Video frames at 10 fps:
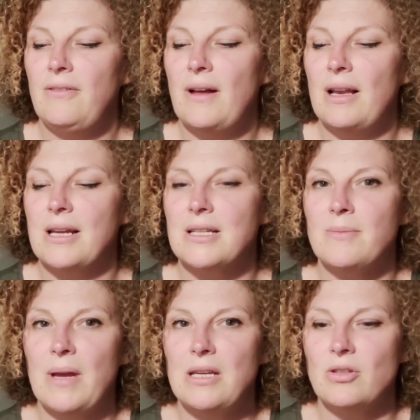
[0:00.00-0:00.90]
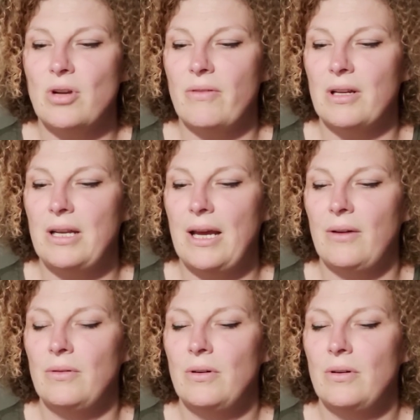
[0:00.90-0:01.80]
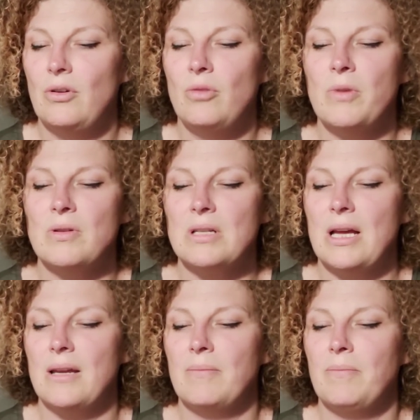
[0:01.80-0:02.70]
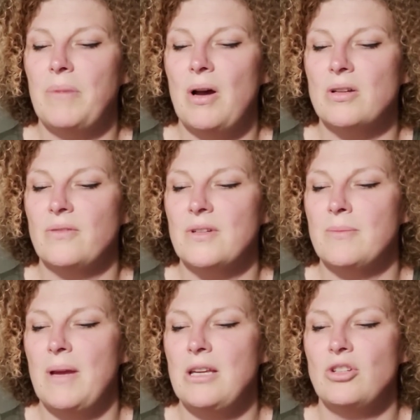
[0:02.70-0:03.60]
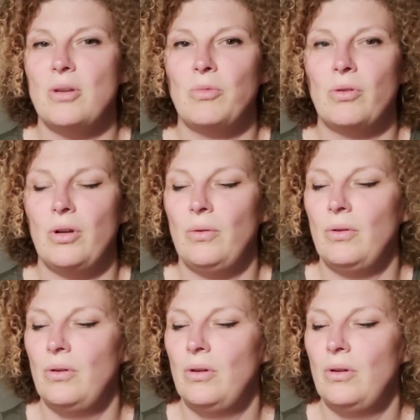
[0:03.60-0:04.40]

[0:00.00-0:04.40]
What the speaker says: felt like a space traveller now, almost like part of a spaceship crew.